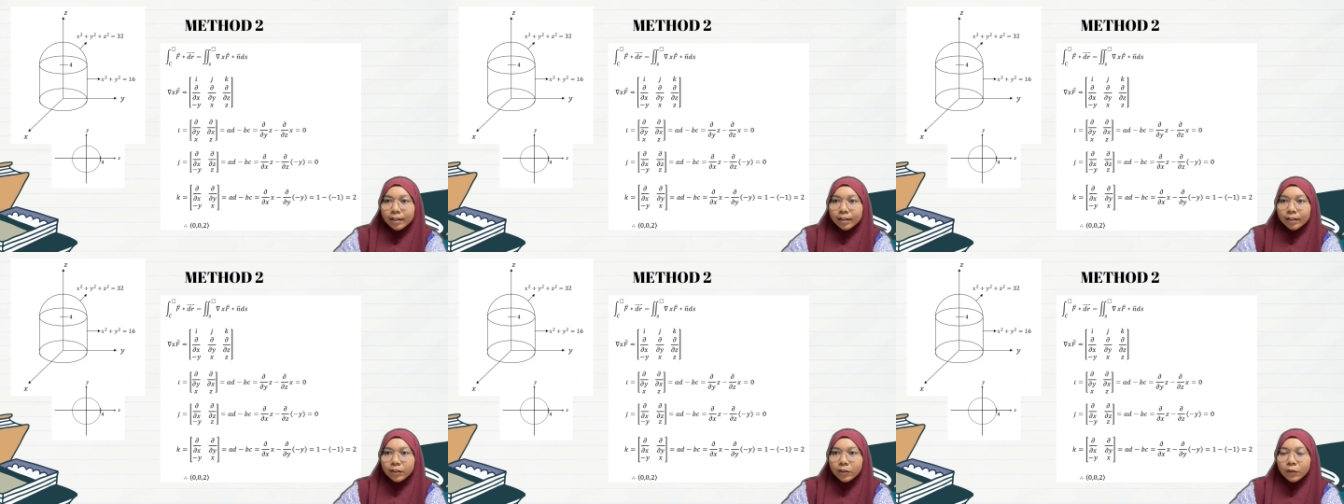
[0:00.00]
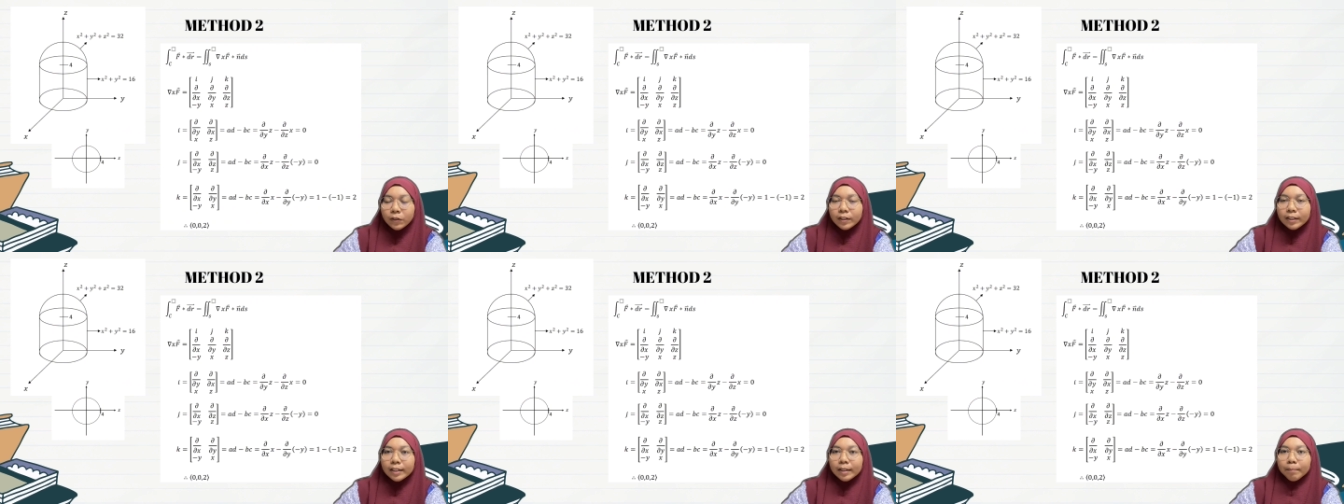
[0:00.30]

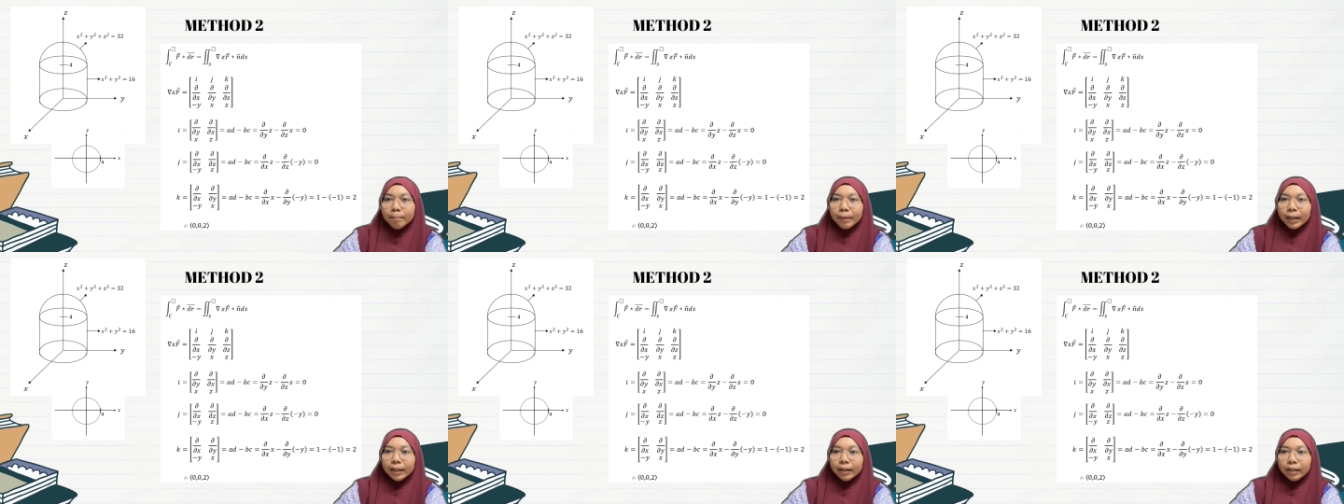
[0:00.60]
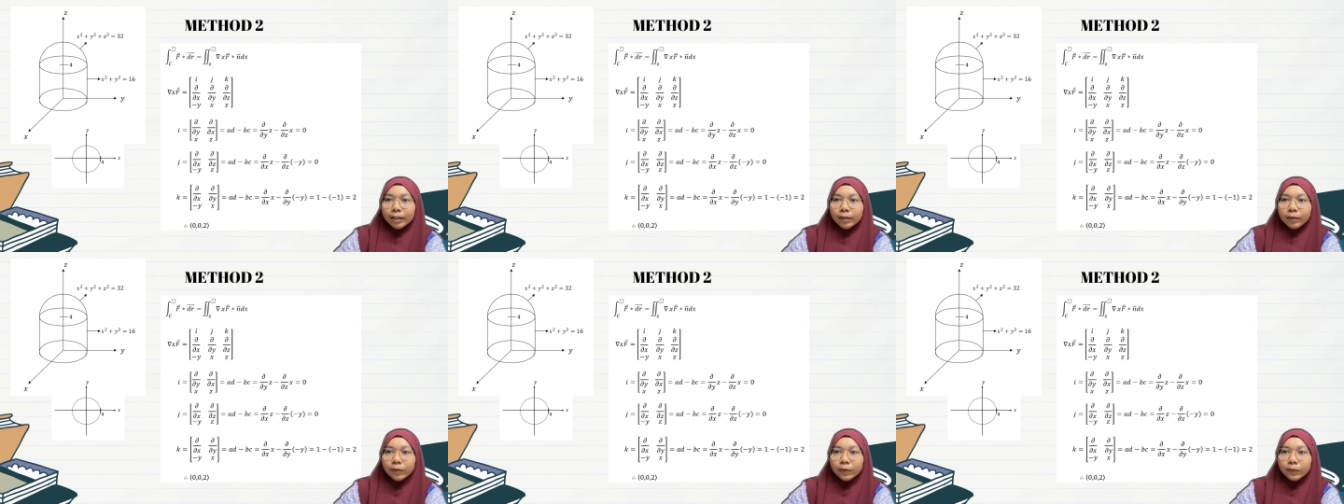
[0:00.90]
using method
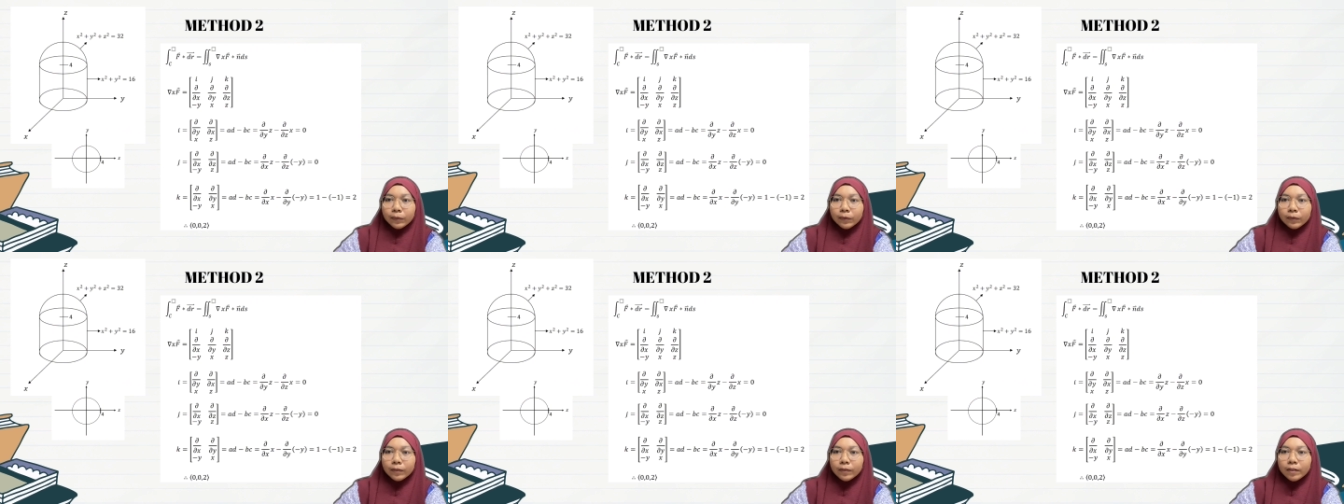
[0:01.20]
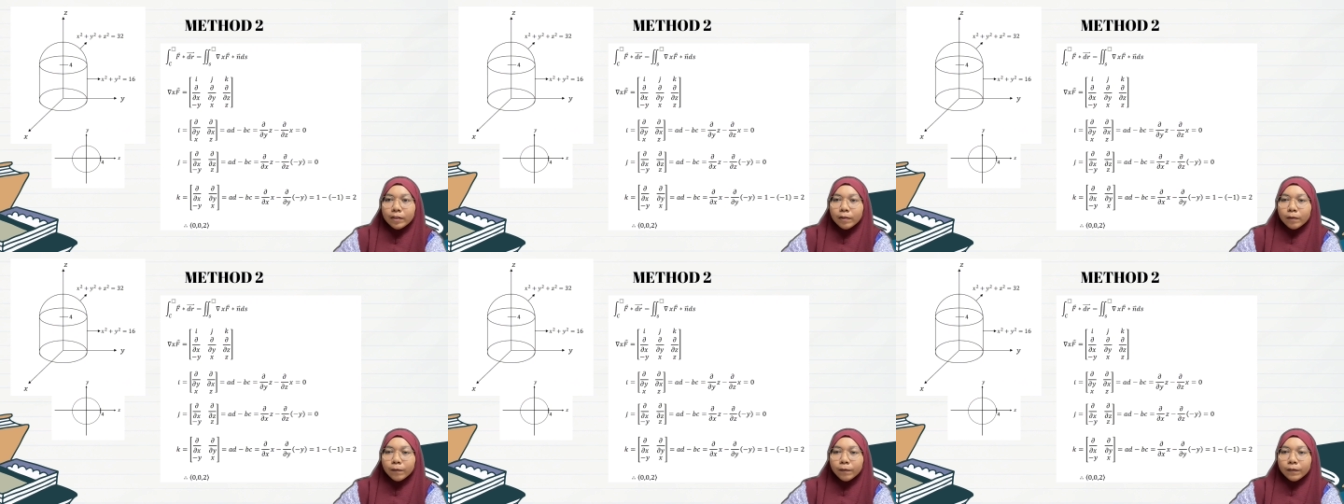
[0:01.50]
2.
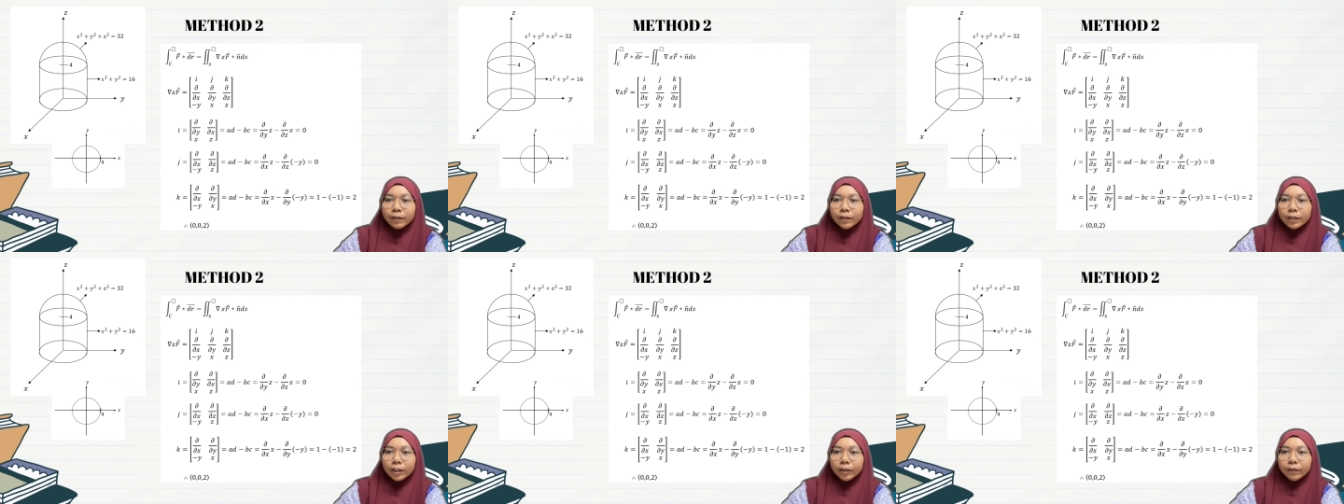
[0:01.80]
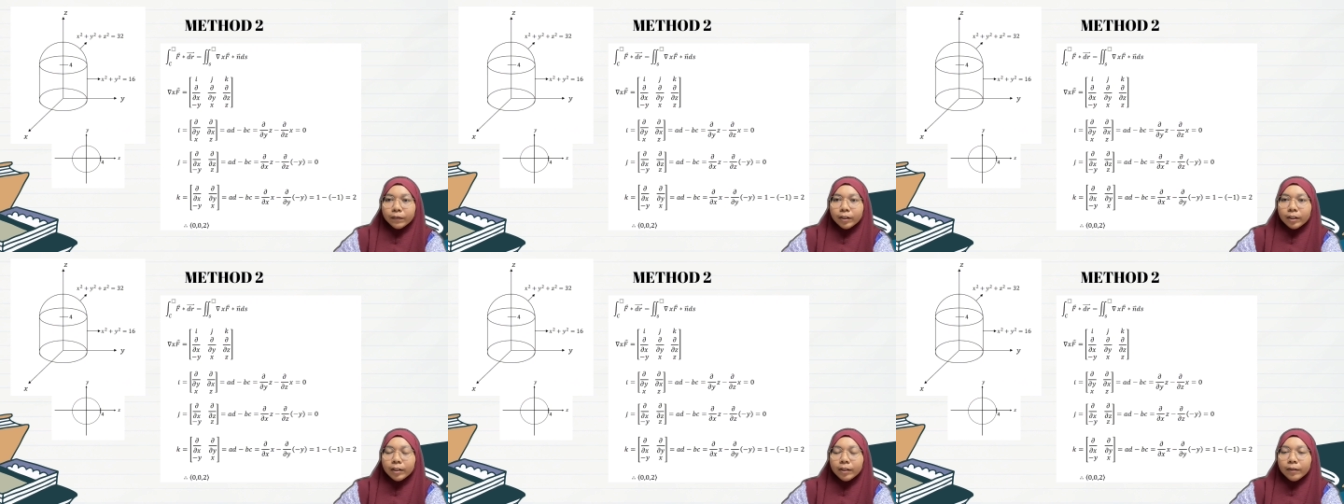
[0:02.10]
First of
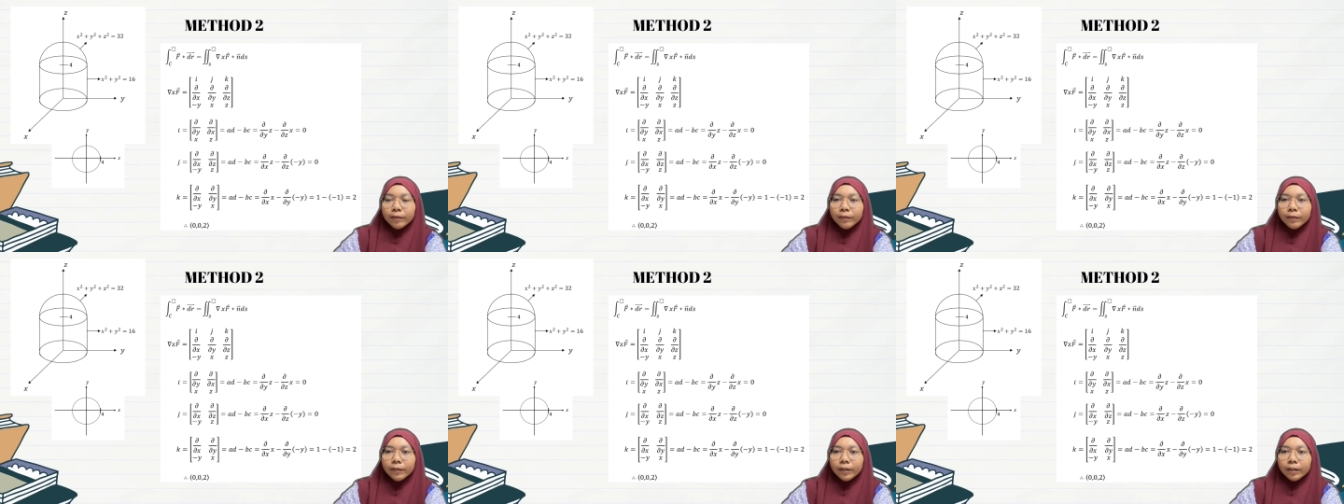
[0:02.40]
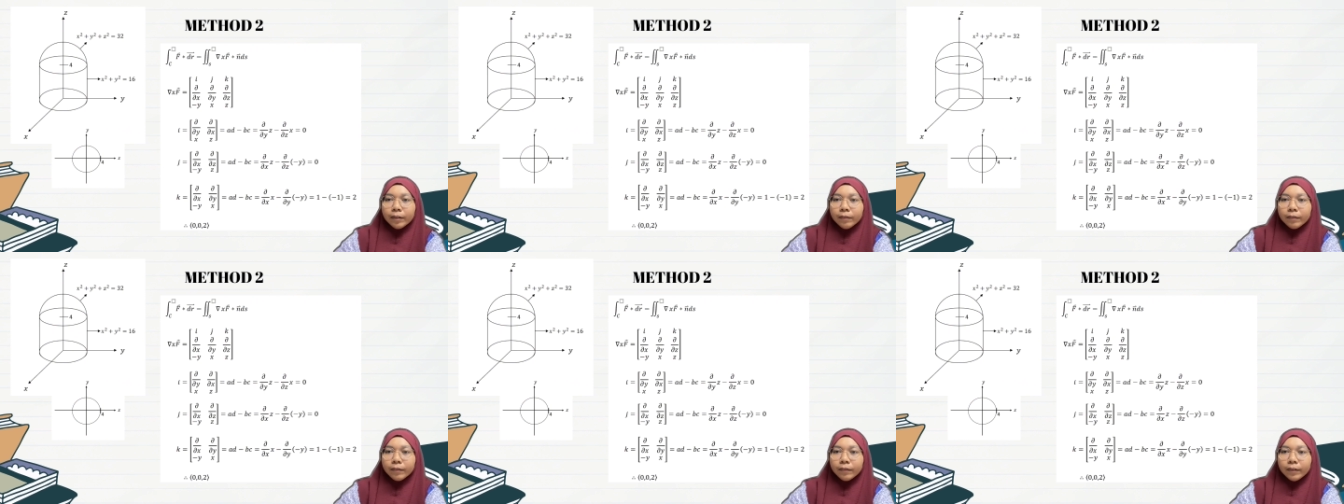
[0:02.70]
all, we
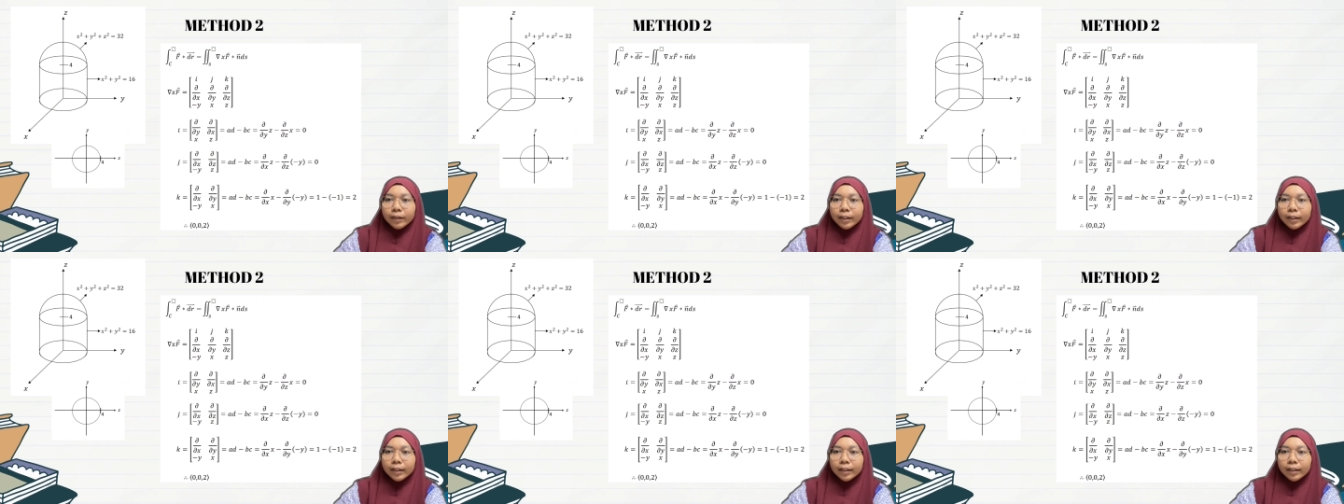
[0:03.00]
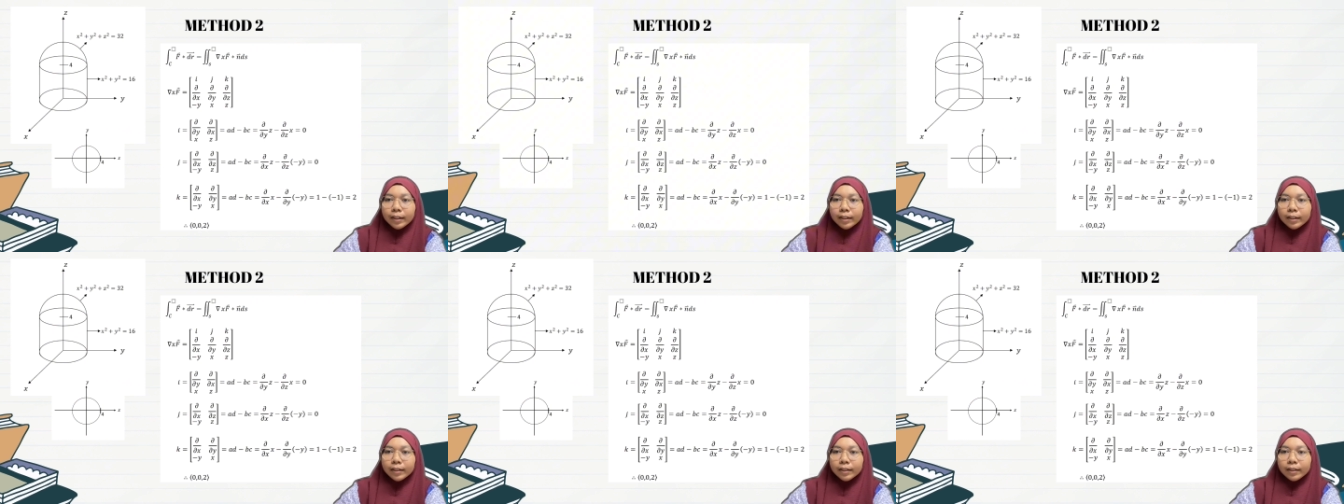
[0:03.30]
will find
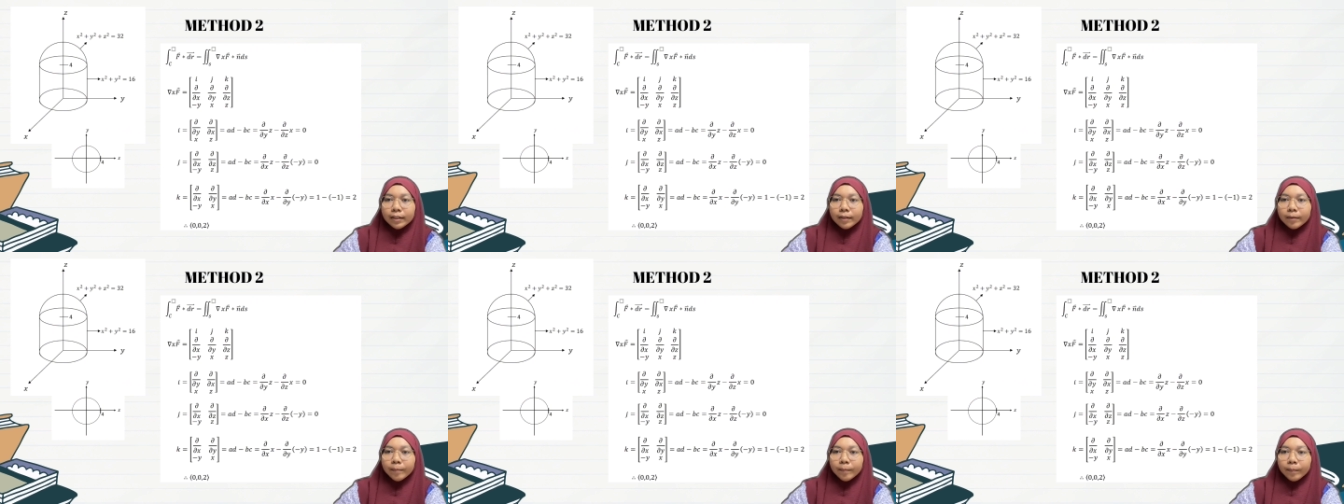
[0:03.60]
the